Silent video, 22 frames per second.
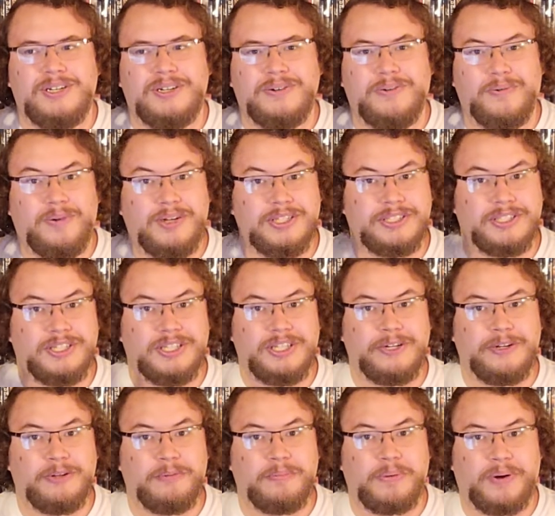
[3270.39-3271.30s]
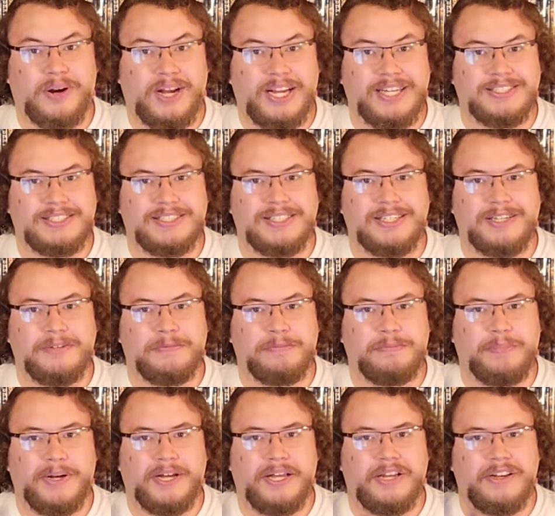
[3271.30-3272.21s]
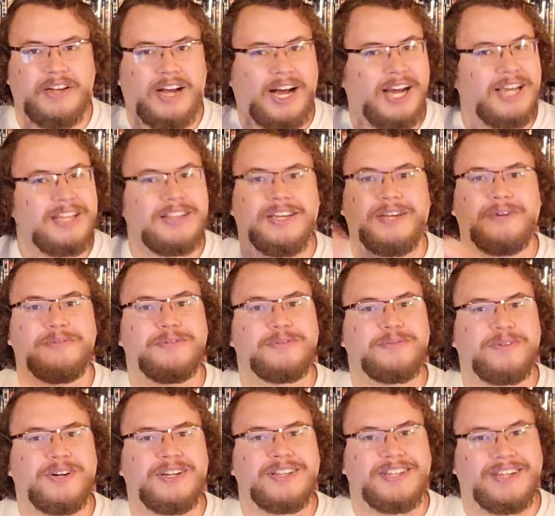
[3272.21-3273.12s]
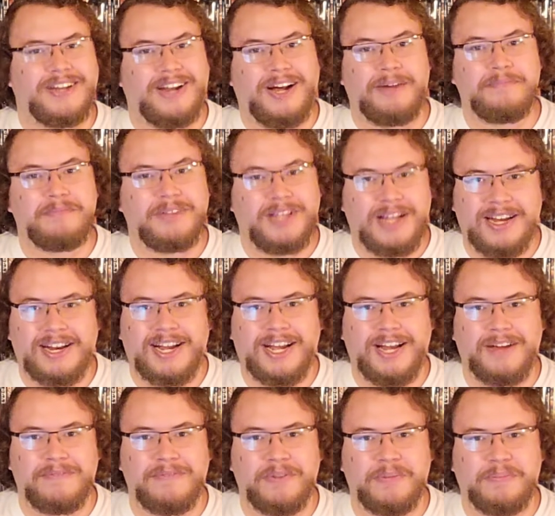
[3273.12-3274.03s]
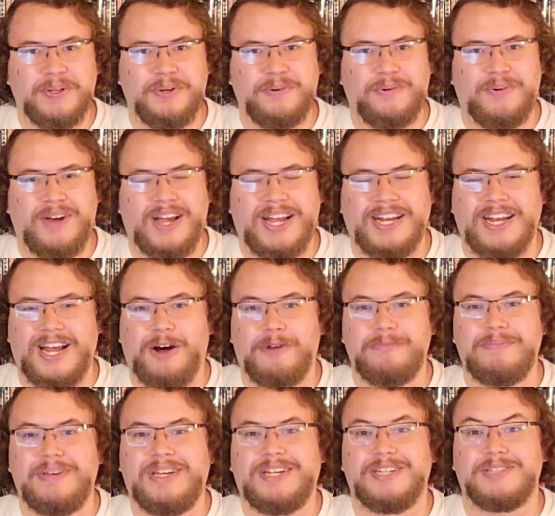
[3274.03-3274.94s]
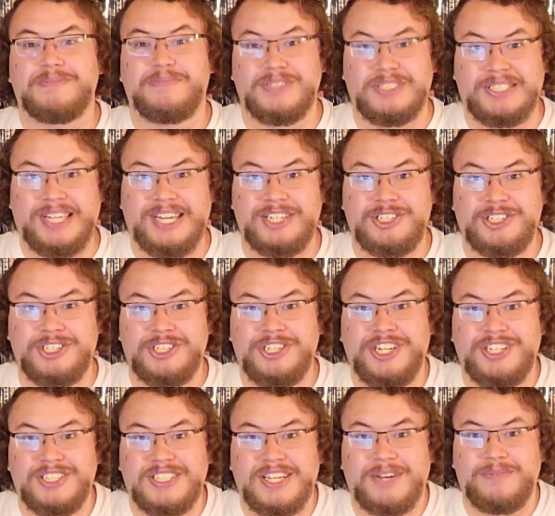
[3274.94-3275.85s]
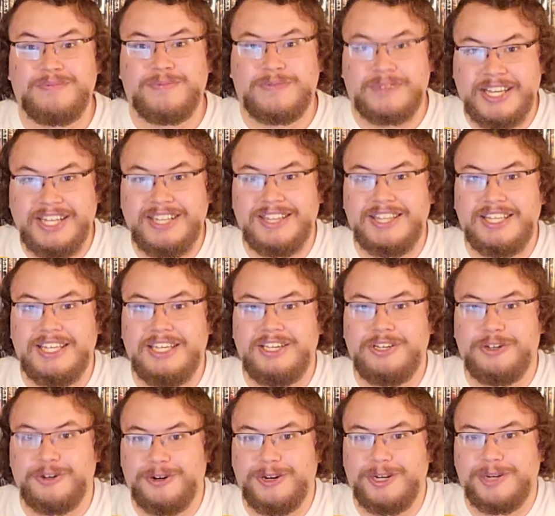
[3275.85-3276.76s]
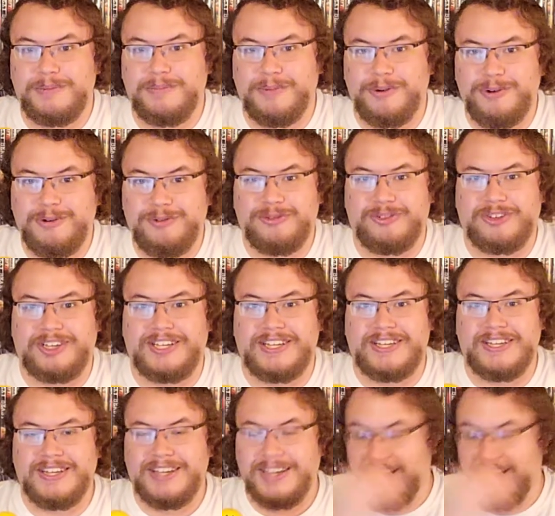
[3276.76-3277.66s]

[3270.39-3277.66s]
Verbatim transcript: was a little pricey, but I think it was worth it. I'm glad I have the Blu-ray now because Possession is a really good movie.